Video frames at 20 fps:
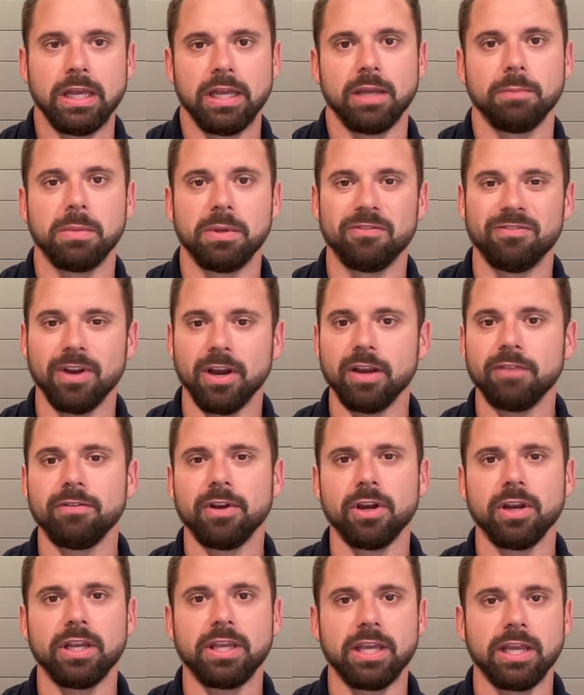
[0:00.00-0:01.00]
And be very,
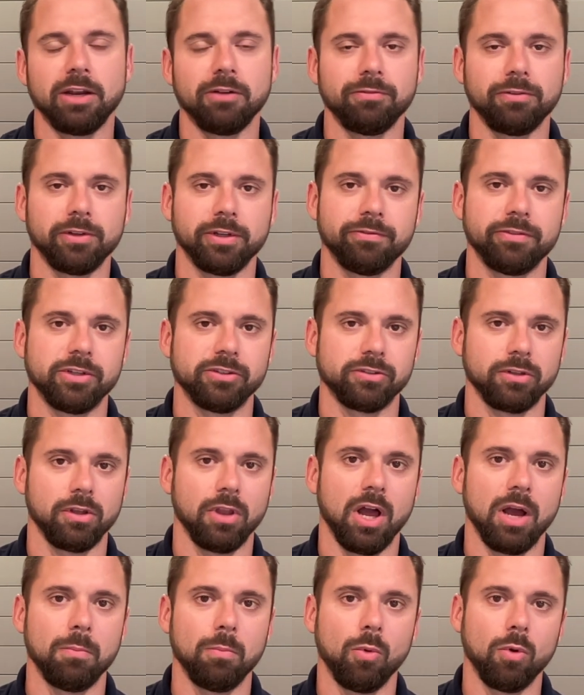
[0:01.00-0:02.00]
very careful if there's a
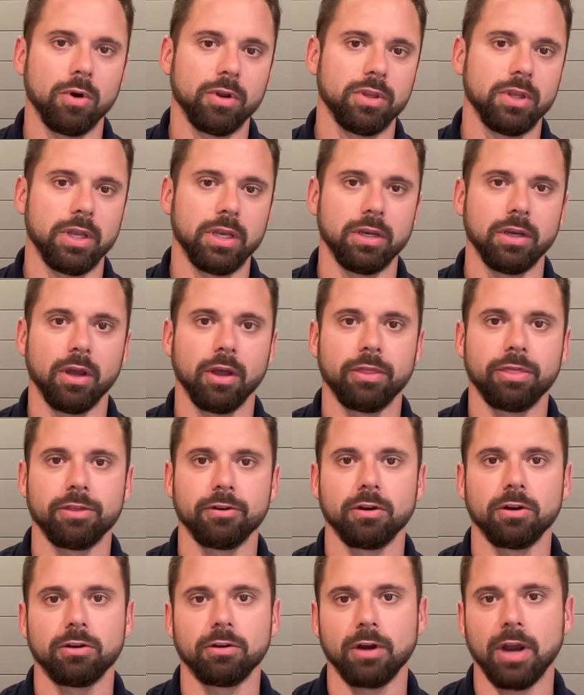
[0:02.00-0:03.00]
lot more than a
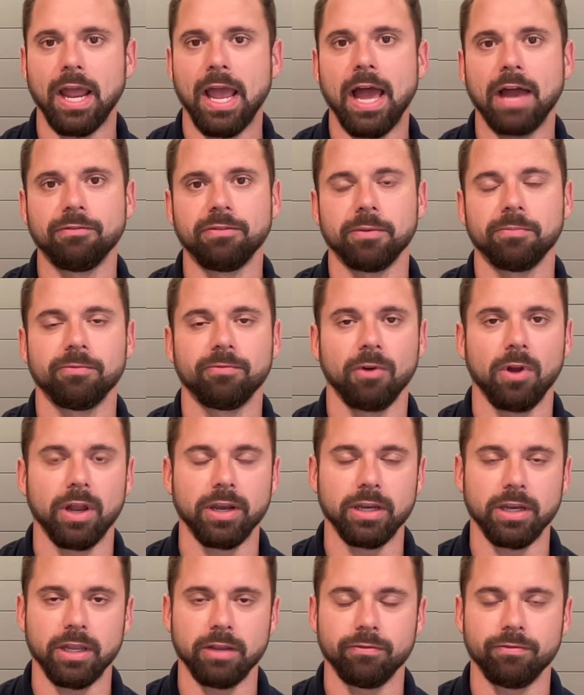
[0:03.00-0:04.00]
third or a half up
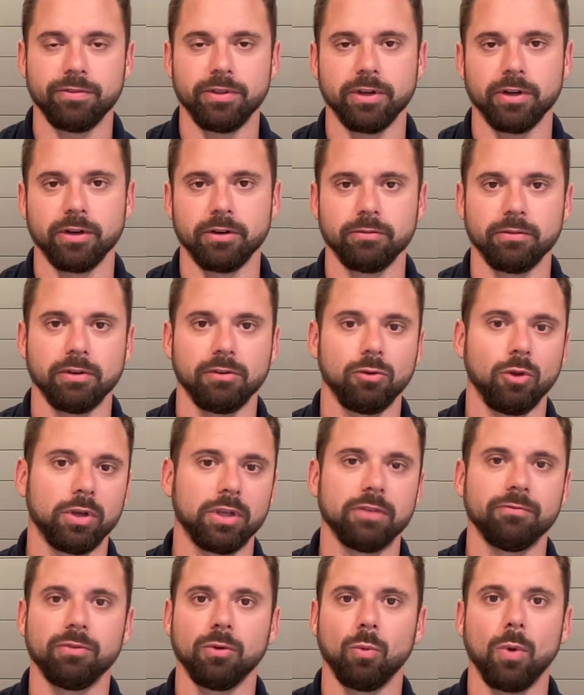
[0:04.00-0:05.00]
front. If they're
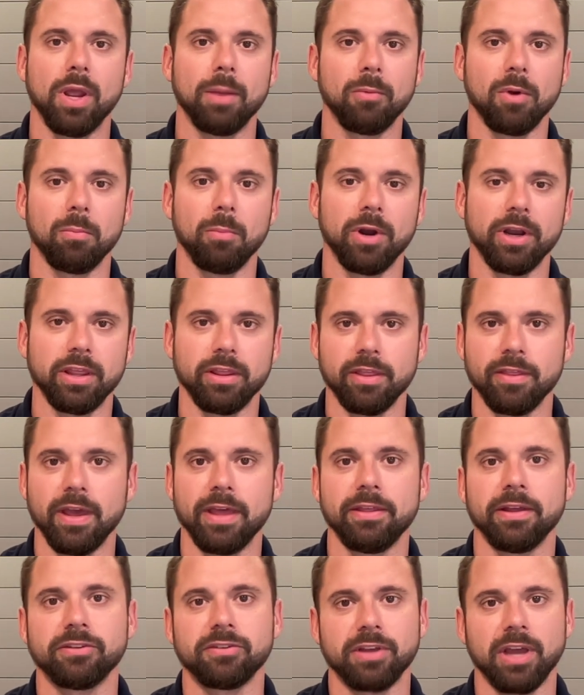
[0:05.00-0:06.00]
looking for way more money than
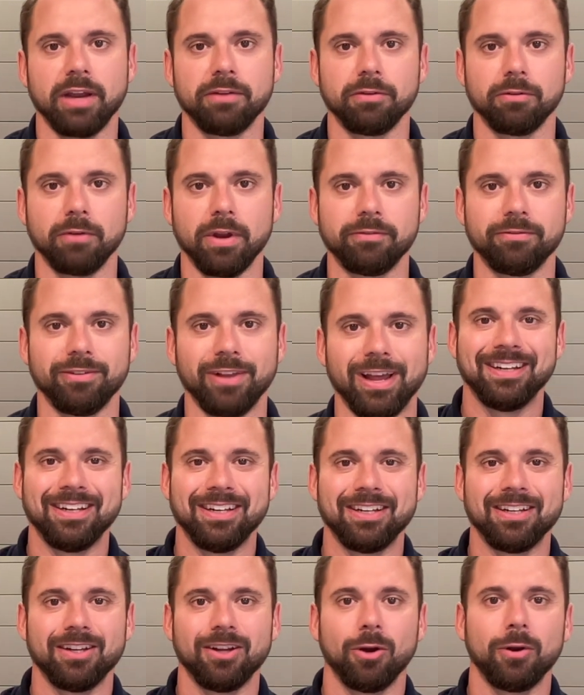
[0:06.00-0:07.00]
that, that's kind of a red flag.
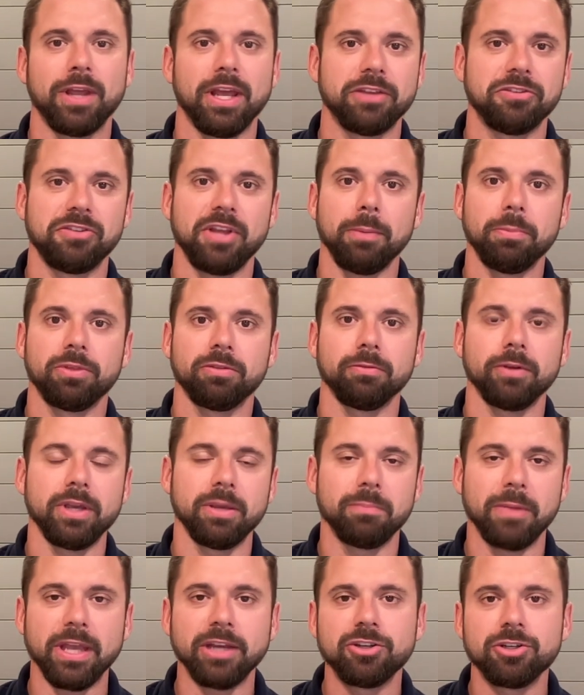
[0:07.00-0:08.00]
Okay, step
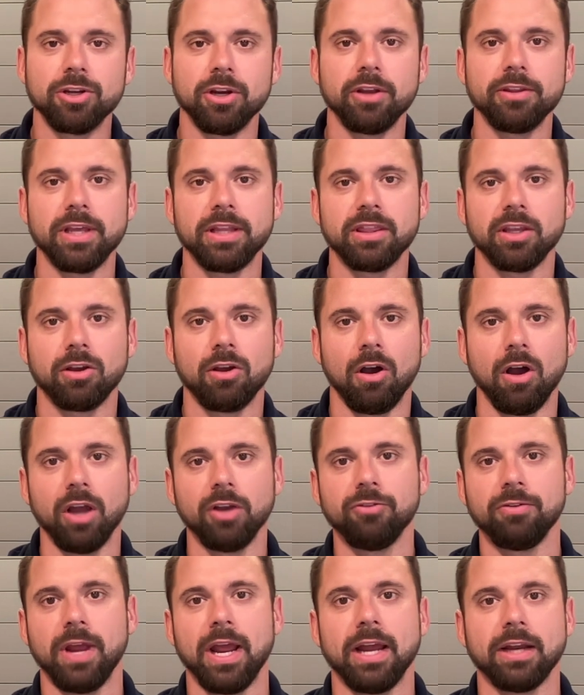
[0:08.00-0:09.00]
three, make sure that the
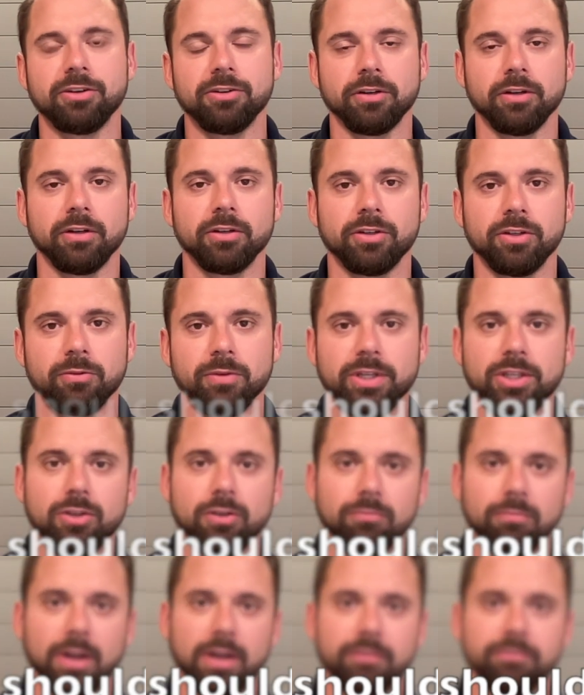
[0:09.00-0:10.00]
contractor doing
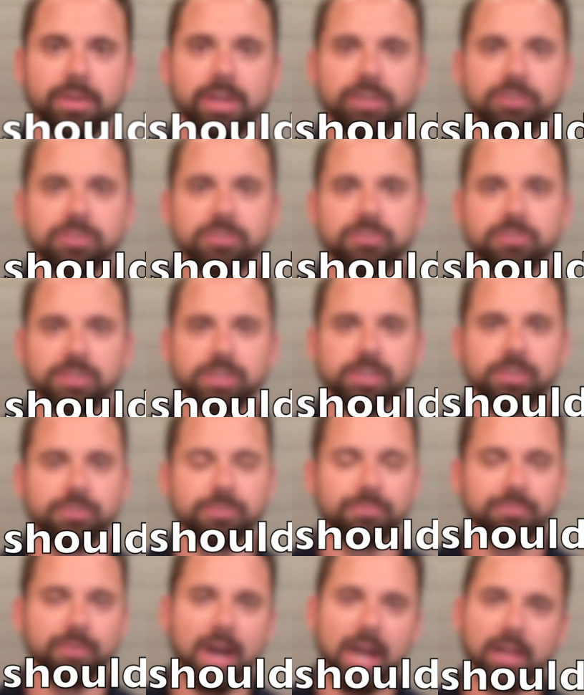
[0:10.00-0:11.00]
your renovations
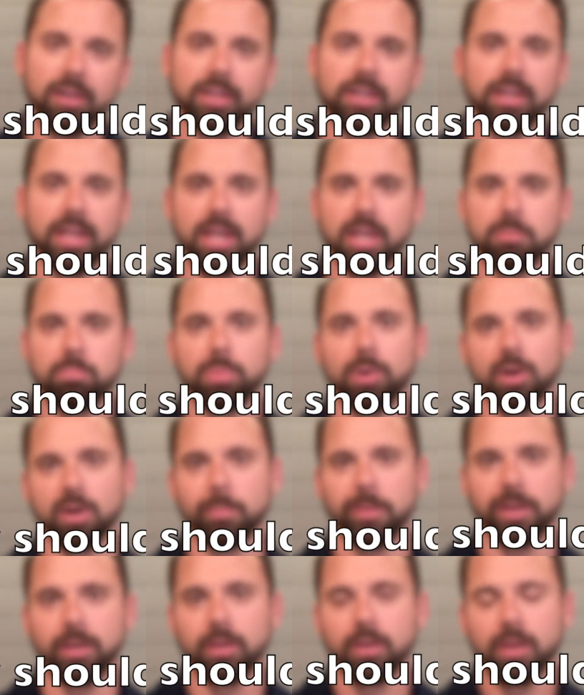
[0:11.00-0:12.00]
is filing a
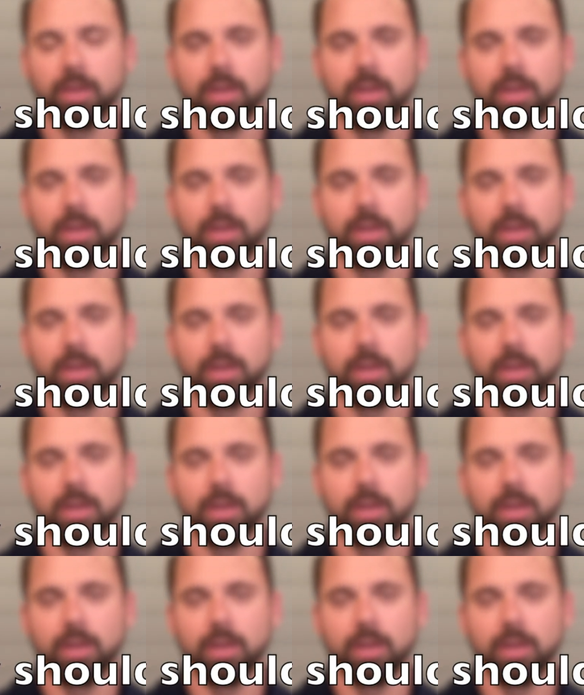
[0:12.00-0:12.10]
permit.